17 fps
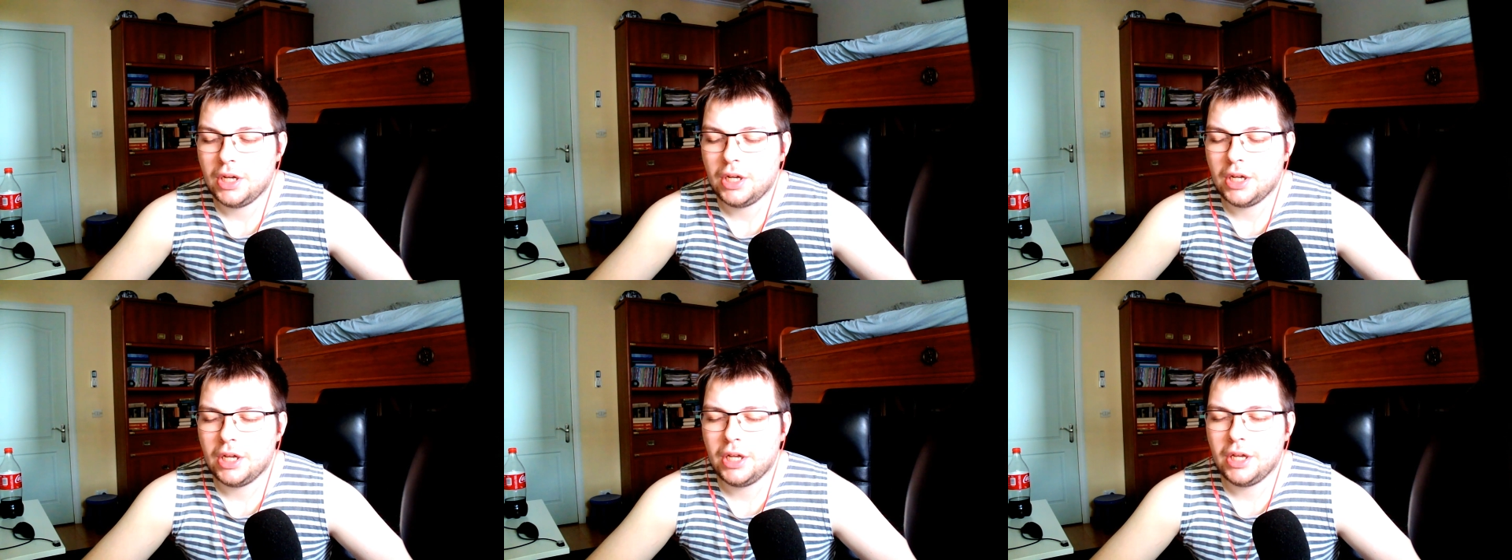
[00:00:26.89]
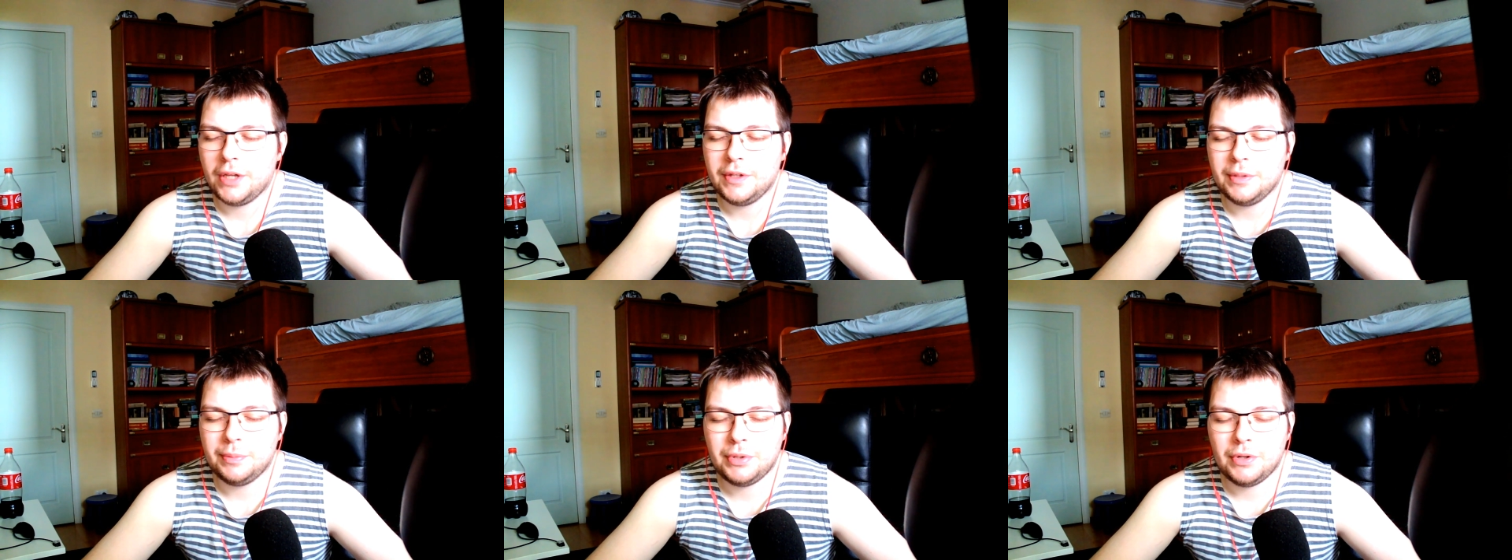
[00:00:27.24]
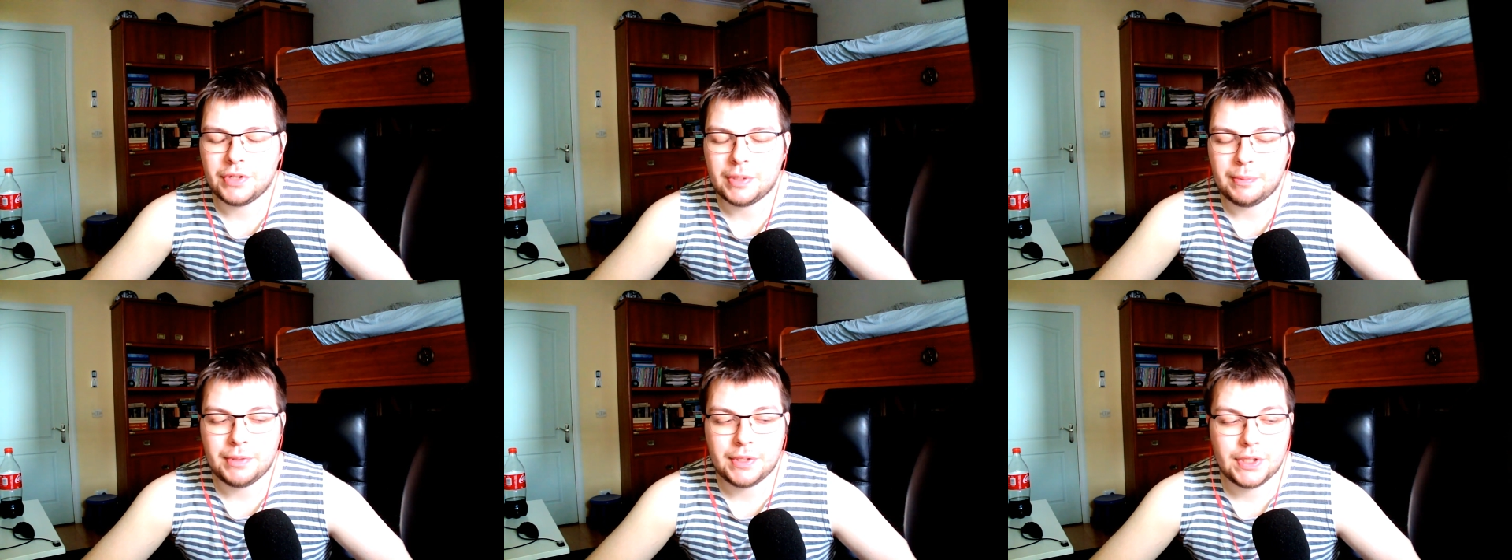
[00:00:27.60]
In the
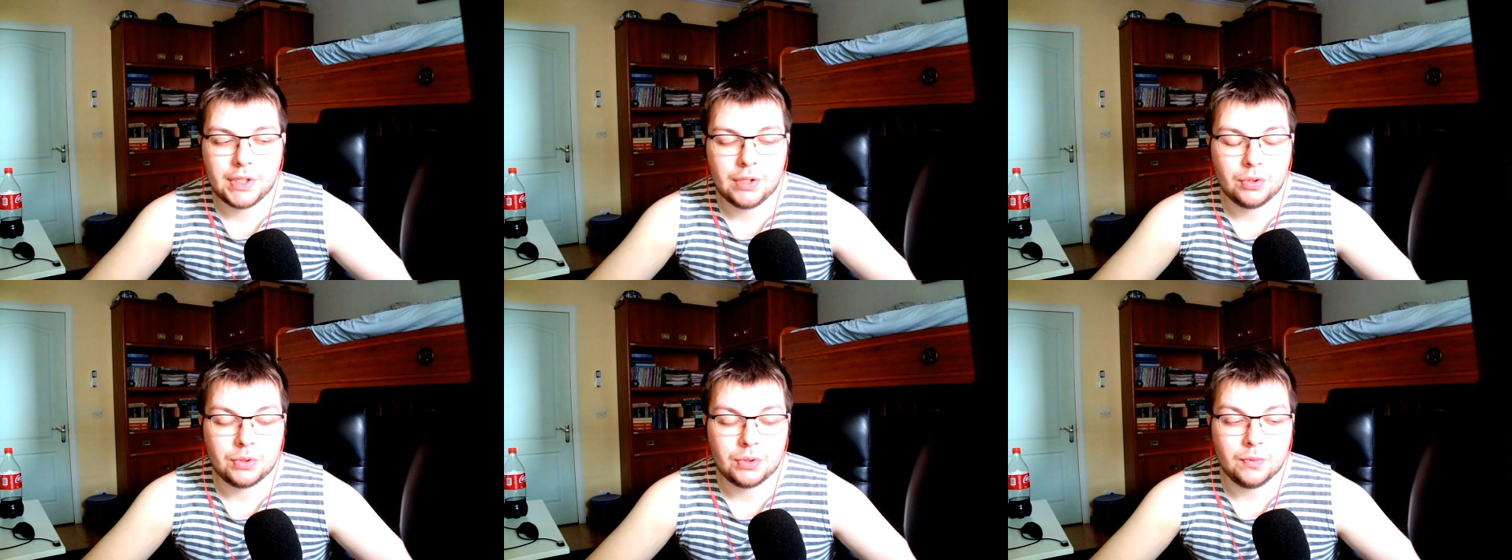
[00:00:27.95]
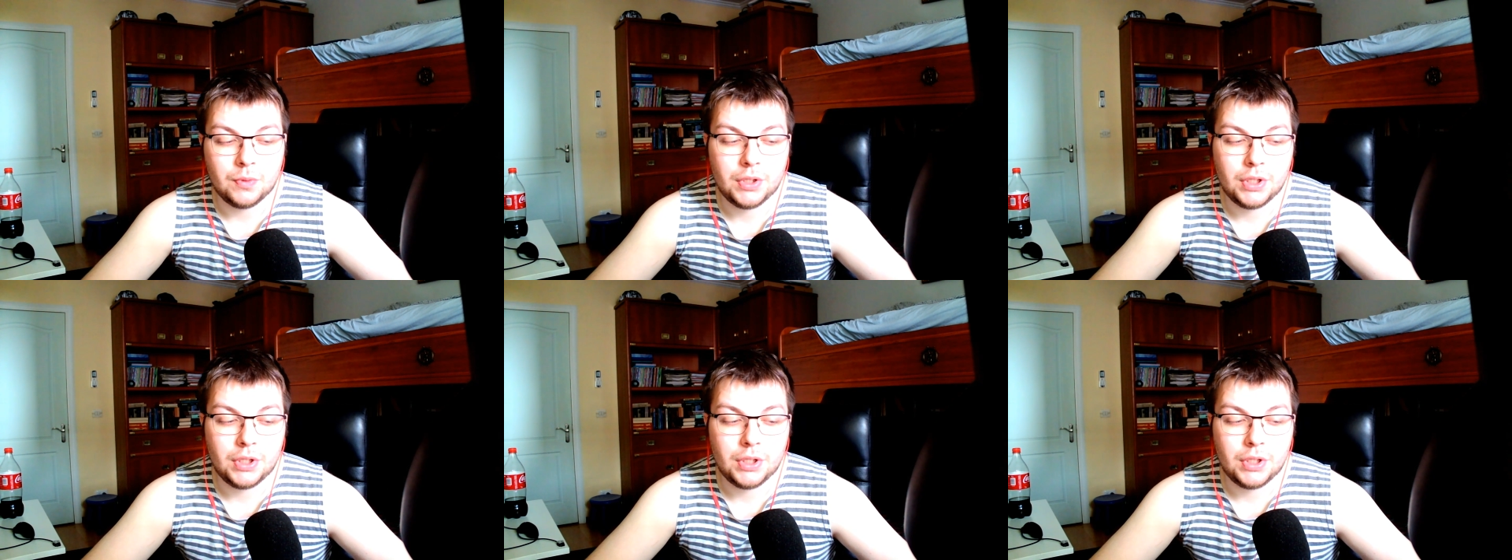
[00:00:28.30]
previous episode,